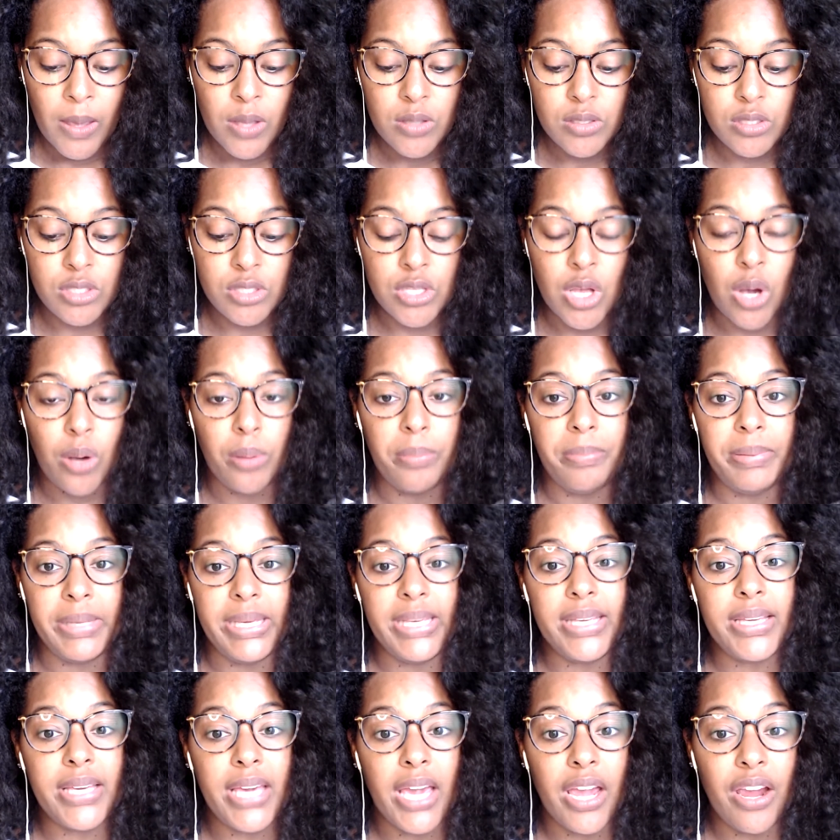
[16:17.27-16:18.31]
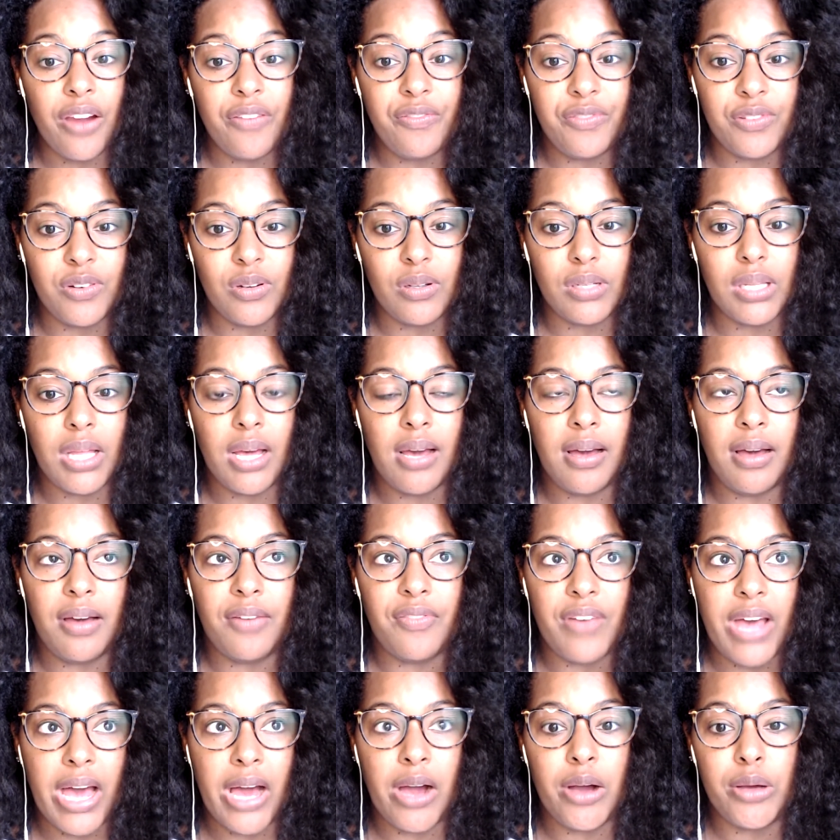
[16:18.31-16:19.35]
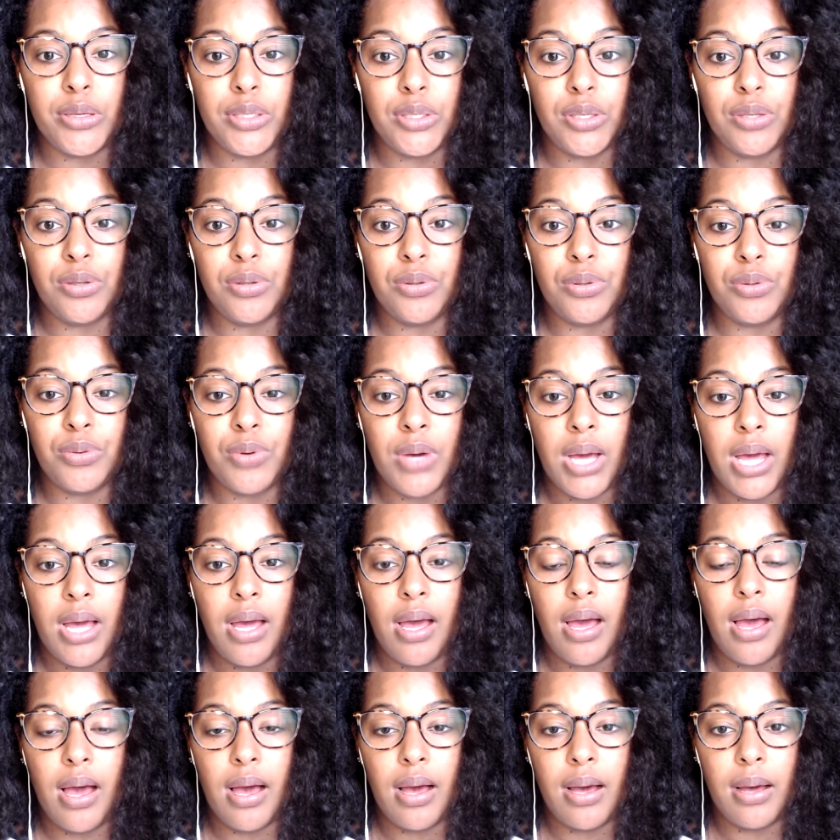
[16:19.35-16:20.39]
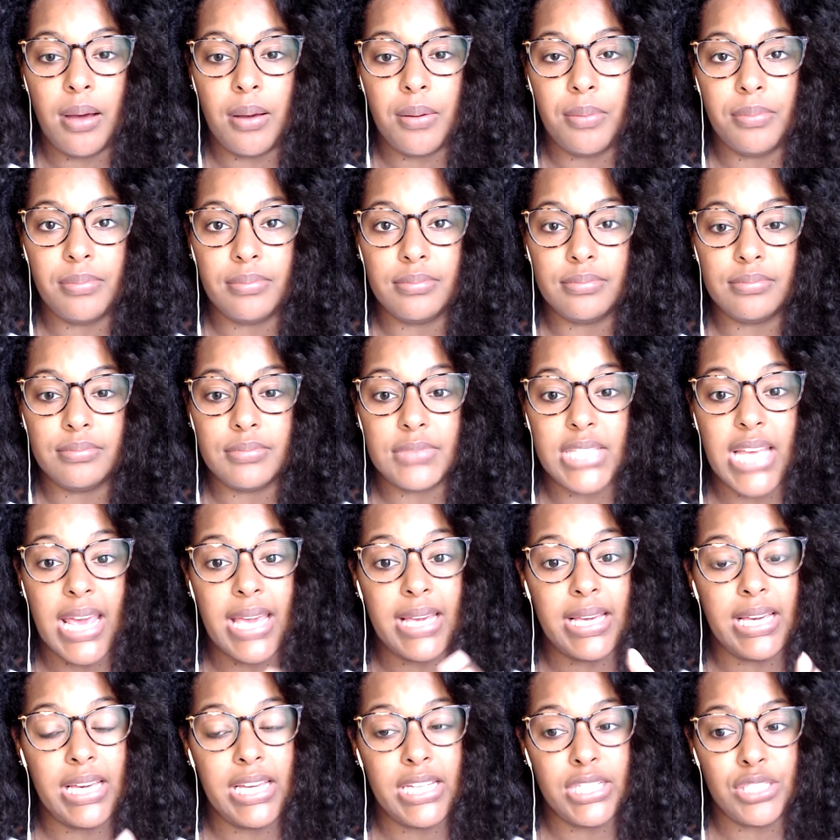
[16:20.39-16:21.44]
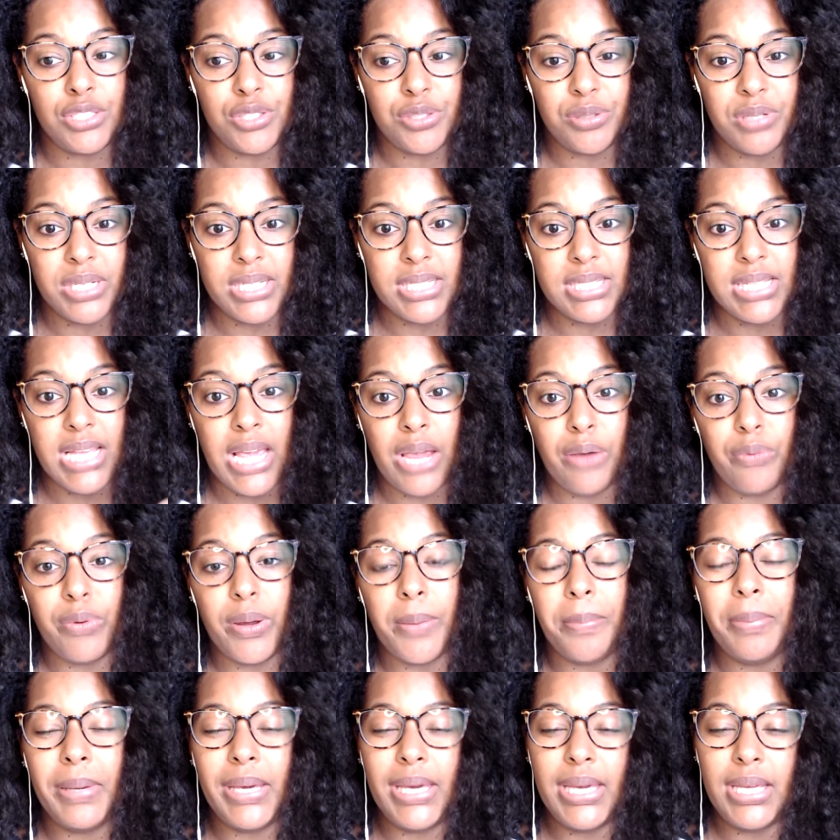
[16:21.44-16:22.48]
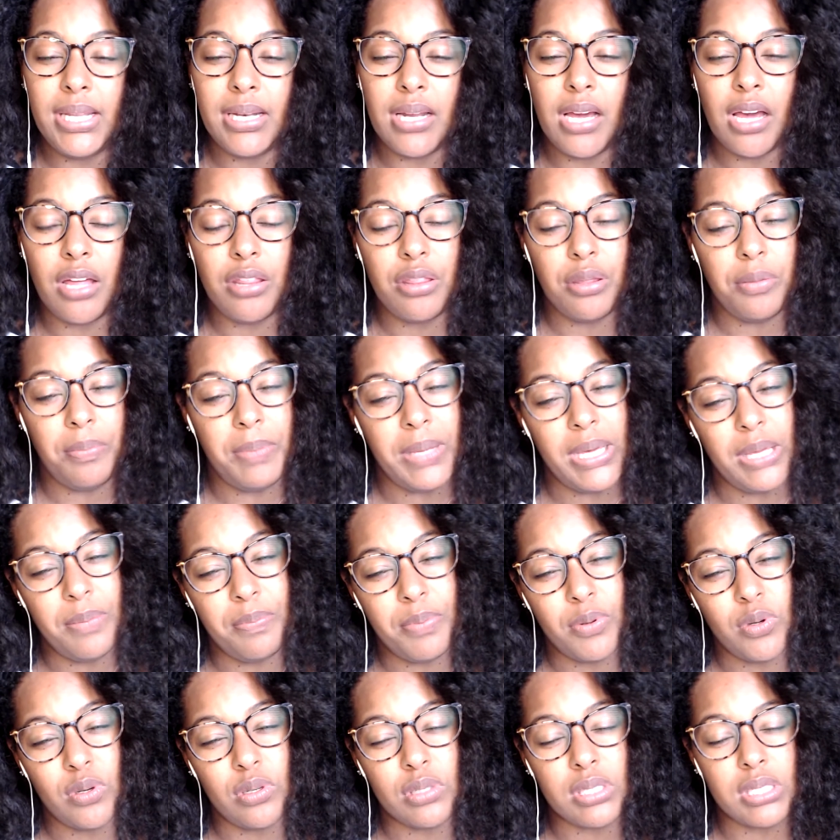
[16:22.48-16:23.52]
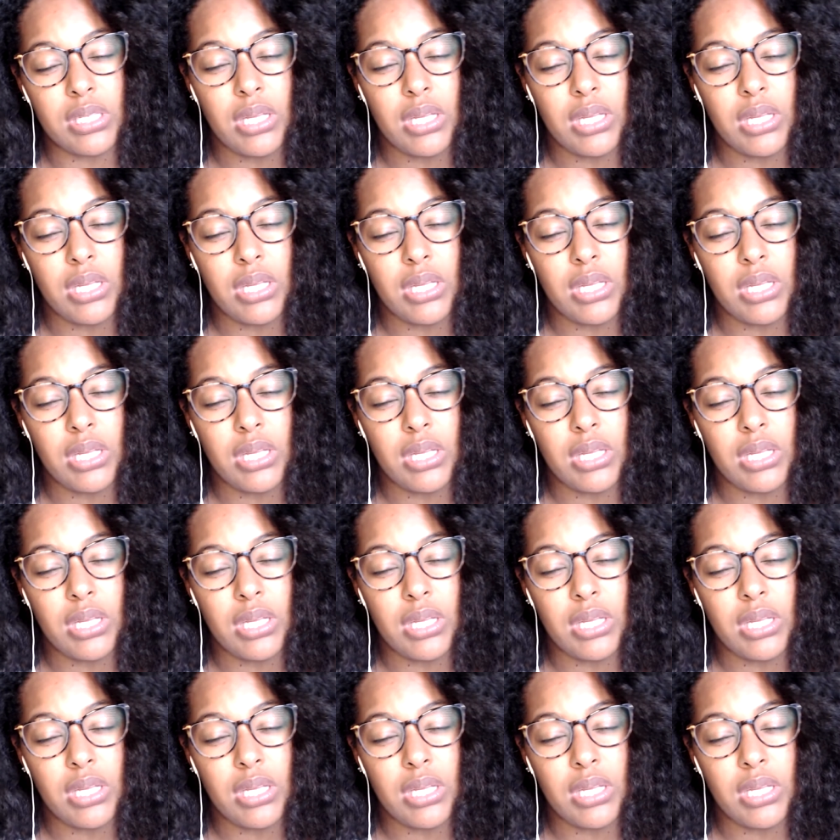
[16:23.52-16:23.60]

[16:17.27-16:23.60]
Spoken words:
So be careful of how you take interest and repeat other people's